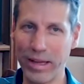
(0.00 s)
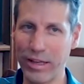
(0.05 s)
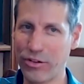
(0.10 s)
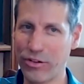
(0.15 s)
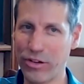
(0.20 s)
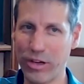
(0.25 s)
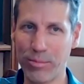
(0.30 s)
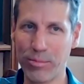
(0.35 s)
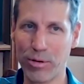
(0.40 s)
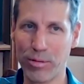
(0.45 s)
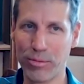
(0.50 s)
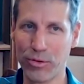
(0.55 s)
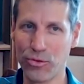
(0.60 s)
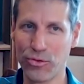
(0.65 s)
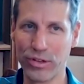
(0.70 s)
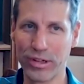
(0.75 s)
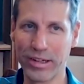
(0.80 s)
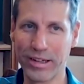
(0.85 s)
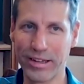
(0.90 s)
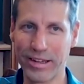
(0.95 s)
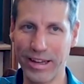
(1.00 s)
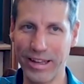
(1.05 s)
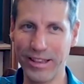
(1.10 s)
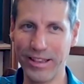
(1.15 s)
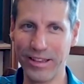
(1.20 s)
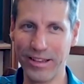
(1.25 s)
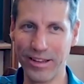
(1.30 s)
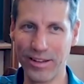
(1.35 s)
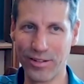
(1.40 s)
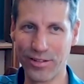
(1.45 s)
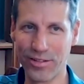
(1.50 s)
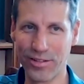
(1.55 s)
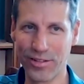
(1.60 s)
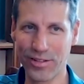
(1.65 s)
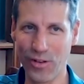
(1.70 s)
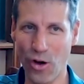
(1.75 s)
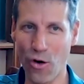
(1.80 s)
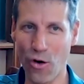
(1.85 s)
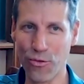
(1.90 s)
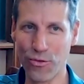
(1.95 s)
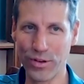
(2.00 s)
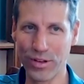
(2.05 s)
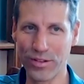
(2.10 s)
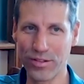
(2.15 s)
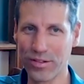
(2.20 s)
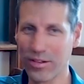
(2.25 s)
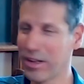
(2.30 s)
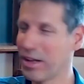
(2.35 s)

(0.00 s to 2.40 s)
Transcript: chamber music in this office.